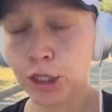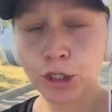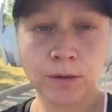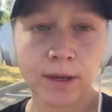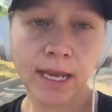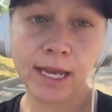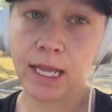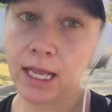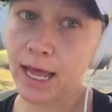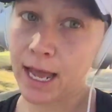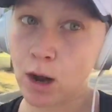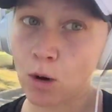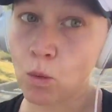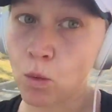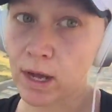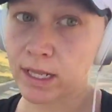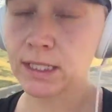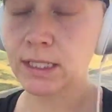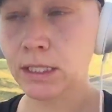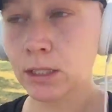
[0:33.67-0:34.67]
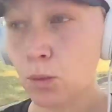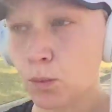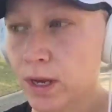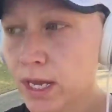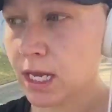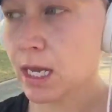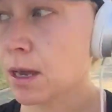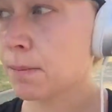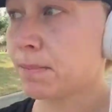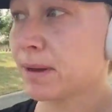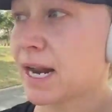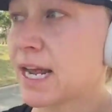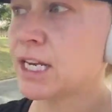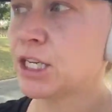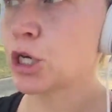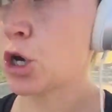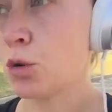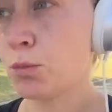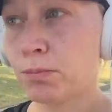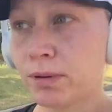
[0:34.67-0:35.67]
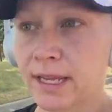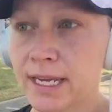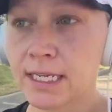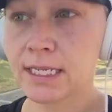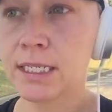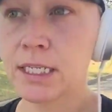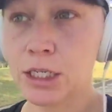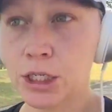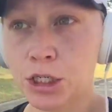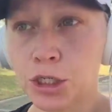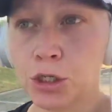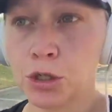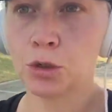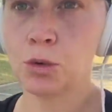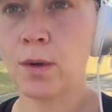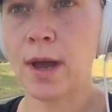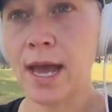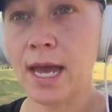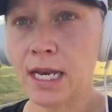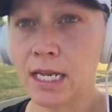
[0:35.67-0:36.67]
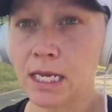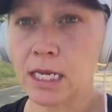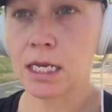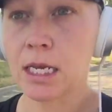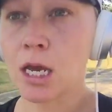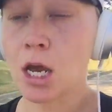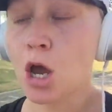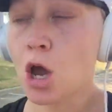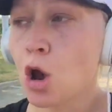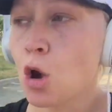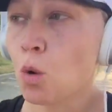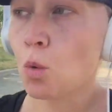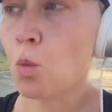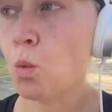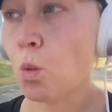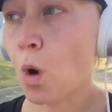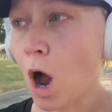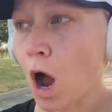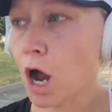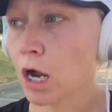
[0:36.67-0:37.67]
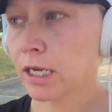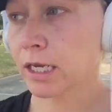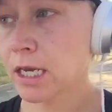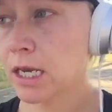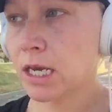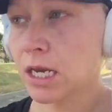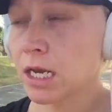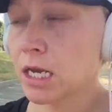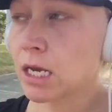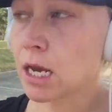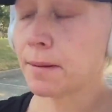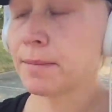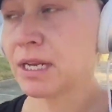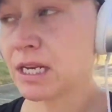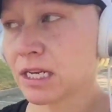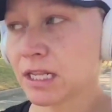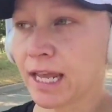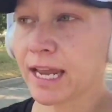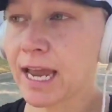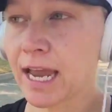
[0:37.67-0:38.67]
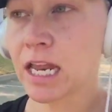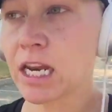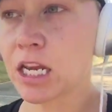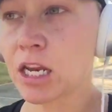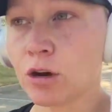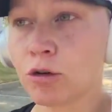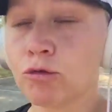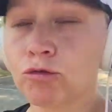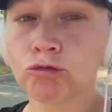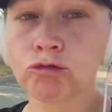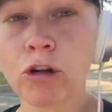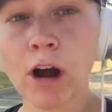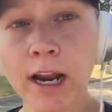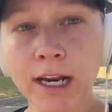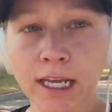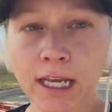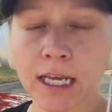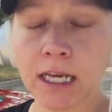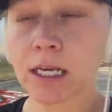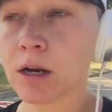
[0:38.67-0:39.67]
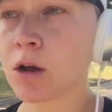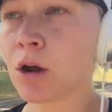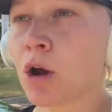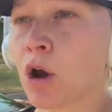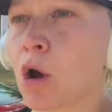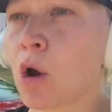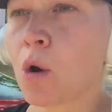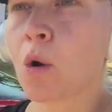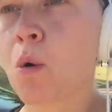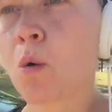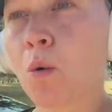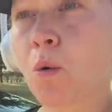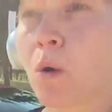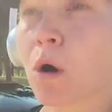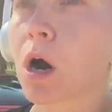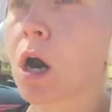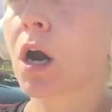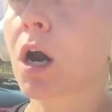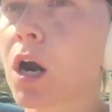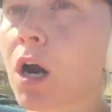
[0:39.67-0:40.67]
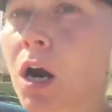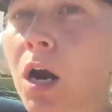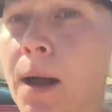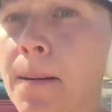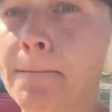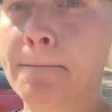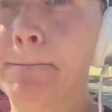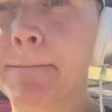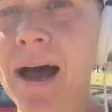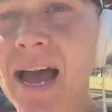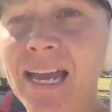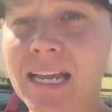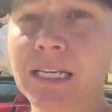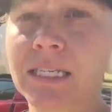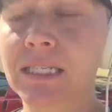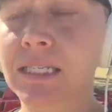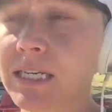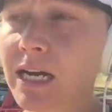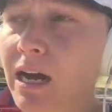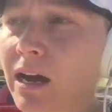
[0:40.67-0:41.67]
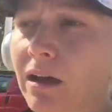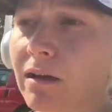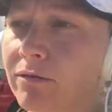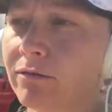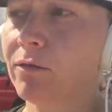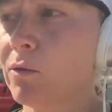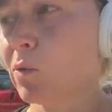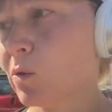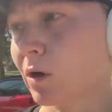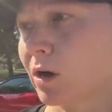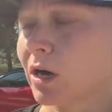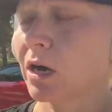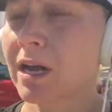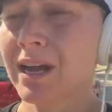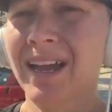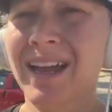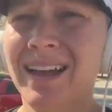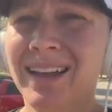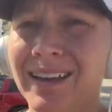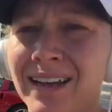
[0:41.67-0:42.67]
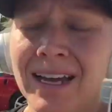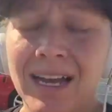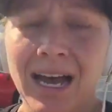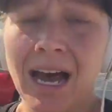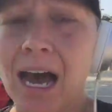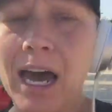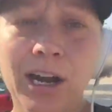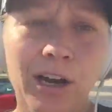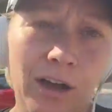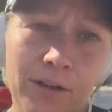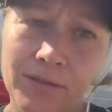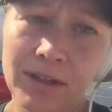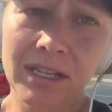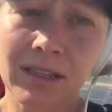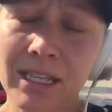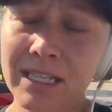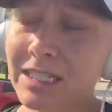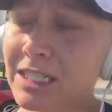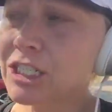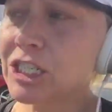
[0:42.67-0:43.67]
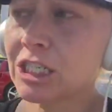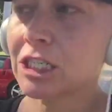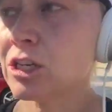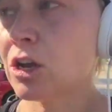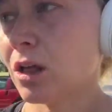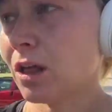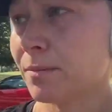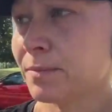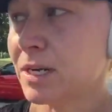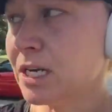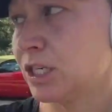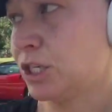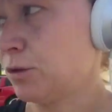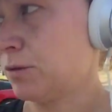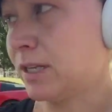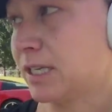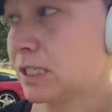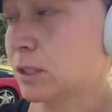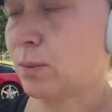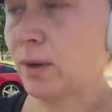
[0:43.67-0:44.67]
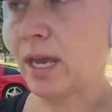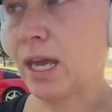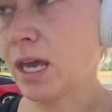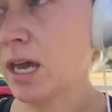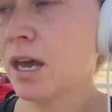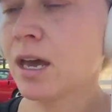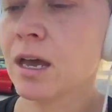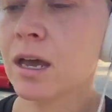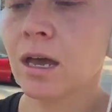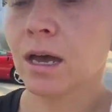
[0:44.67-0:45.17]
HIIT like once a week, but I don't plan to do any walking, I mean, like any running or bike stuff, or I don't know. This is just all I'm gonna do this week.